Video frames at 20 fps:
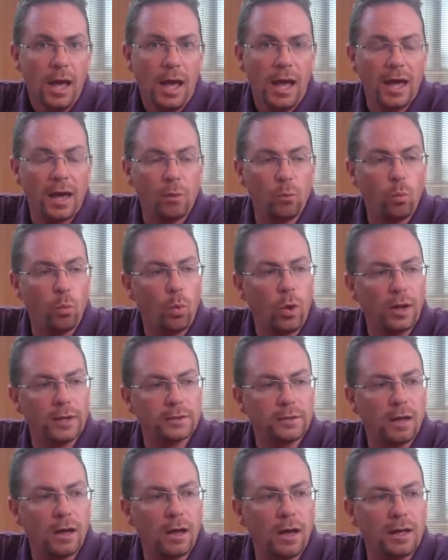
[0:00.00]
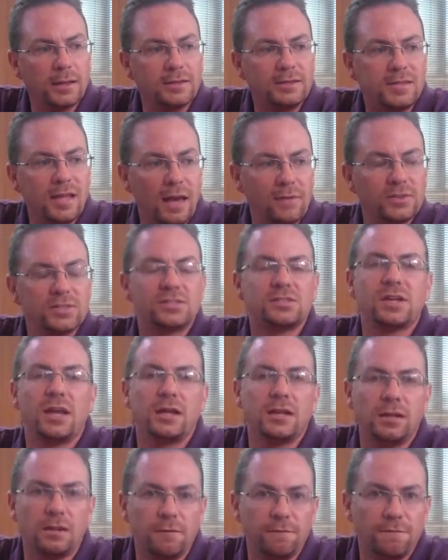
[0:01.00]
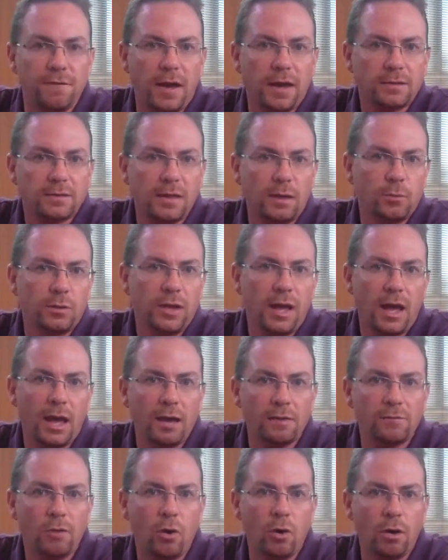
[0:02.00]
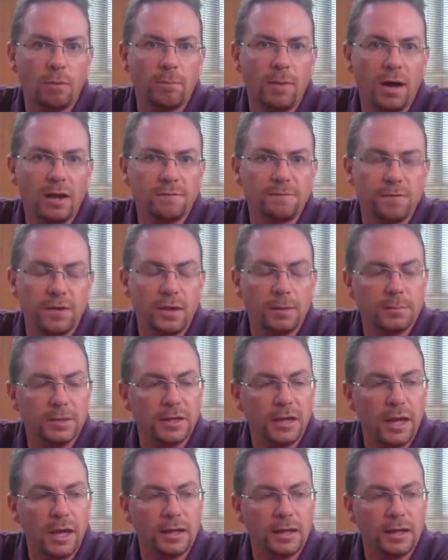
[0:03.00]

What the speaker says: And what a devastating effect that would have on my family.